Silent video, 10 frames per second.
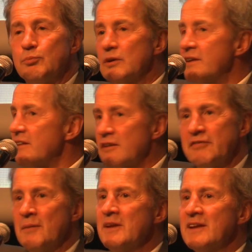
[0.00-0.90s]
political
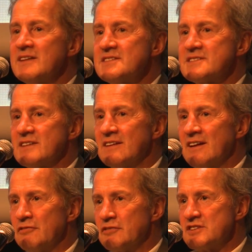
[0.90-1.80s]
families that
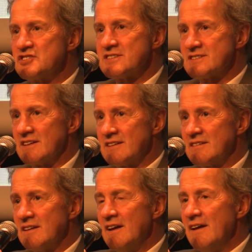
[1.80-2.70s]
have
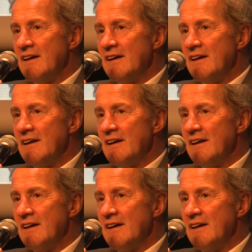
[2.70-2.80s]
registered,